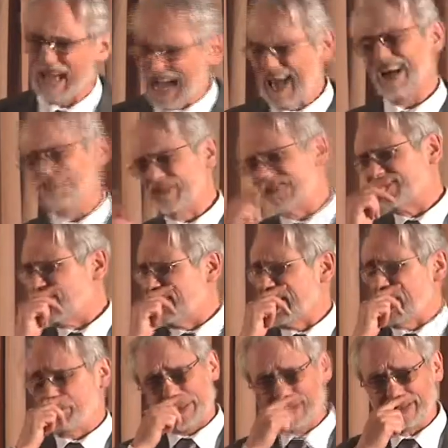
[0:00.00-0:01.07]
I have to start
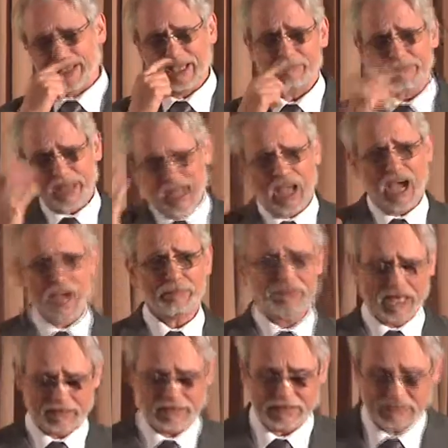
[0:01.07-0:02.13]
out by saying I'm
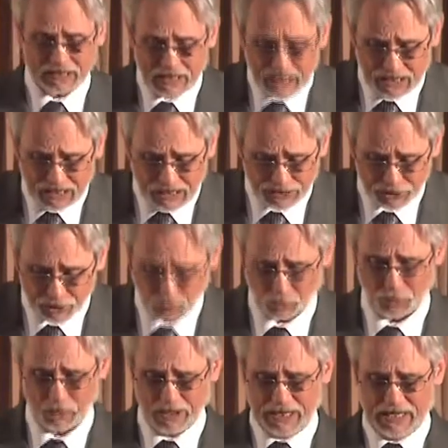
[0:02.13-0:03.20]
not uh,
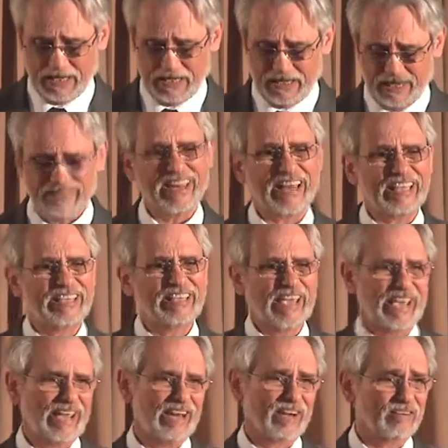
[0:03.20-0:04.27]
sure that I
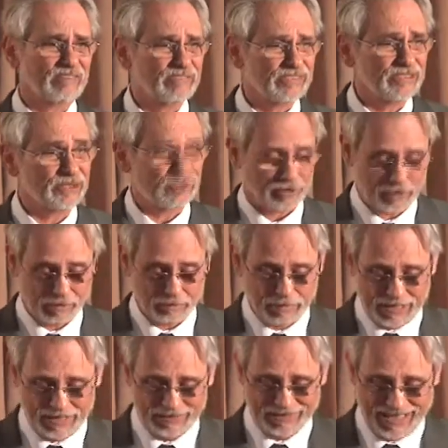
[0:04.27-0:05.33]
care for the
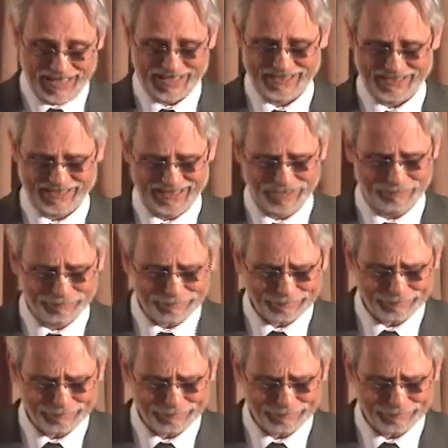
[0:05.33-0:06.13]
term laity.